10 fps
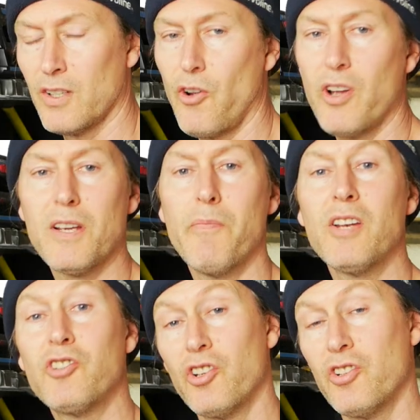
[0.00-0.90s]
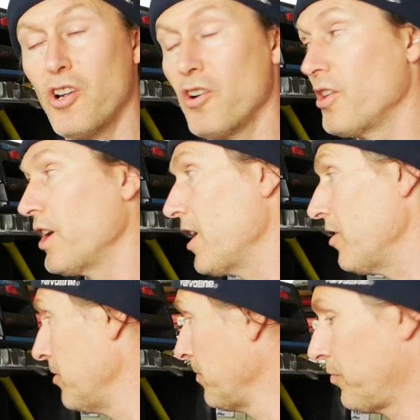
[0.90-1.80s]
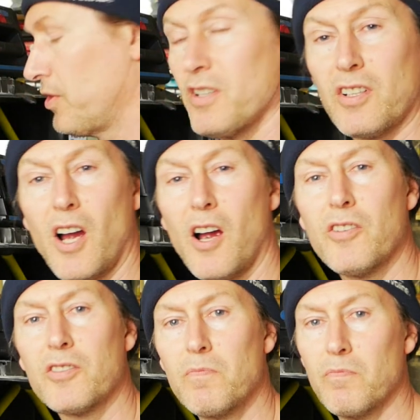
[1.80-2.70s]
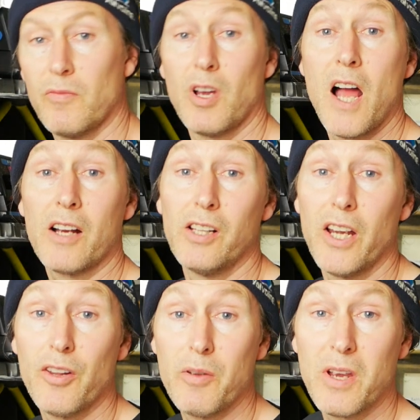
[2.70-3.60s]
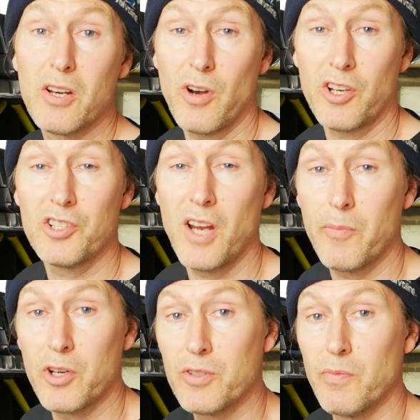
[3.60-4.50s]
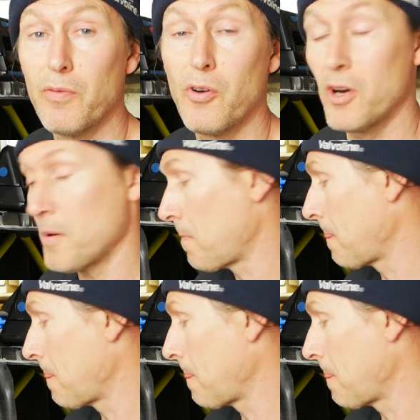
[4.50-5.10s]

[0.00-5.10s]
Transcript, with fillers: So as I mentioned earlier, this car's clearly been crash damaged before.